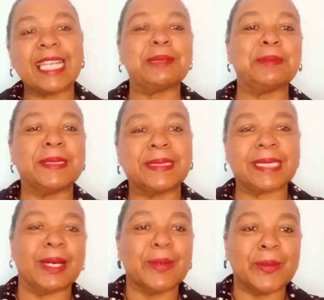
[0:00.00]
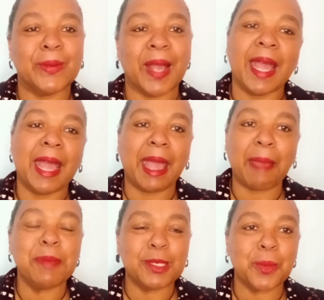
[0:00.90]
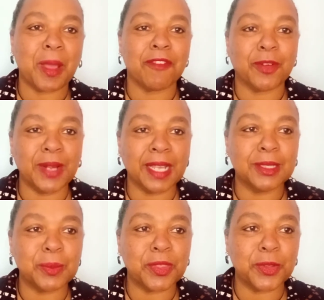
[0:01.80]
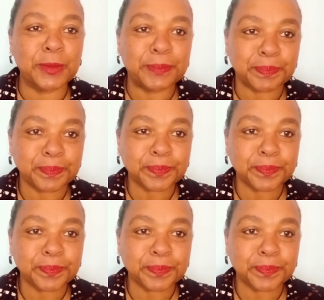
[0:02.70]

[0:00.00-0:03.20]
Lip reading: I am so happy to have connected with you.